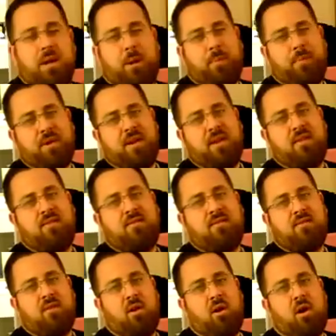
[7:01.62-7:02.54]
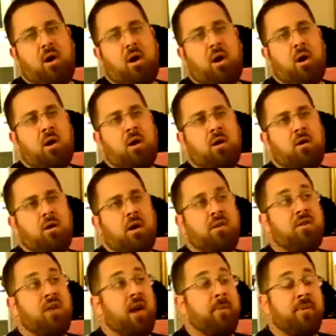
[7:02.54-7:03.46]
companies are
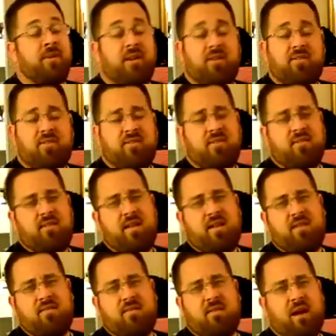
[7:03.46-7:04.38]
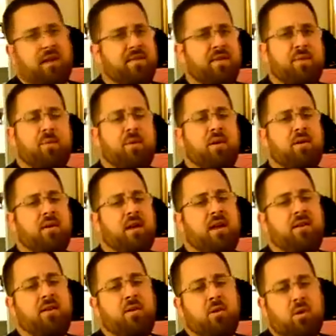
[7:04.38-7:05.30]
a dime a dozen these days. They're everywhere,
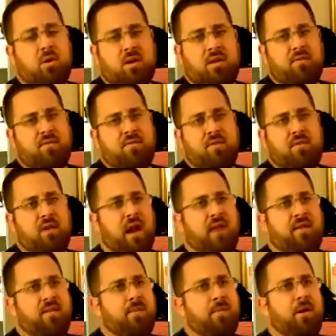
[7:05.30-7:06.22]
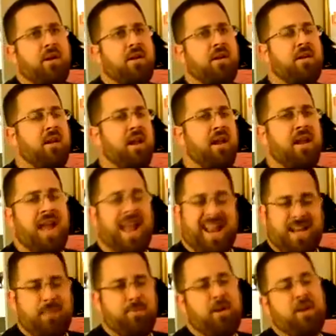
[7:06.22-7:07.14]
and they're looking for everybody and
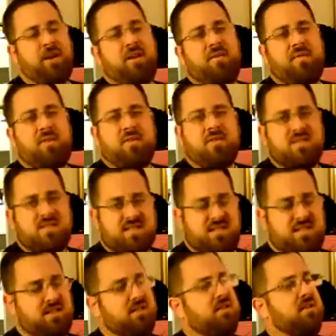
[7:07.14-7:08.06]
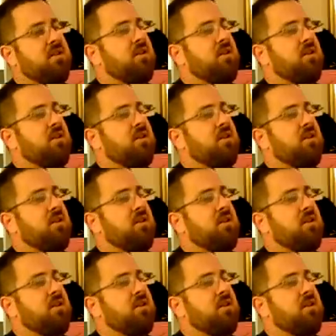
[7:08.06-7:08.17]
anybody to fill a seat.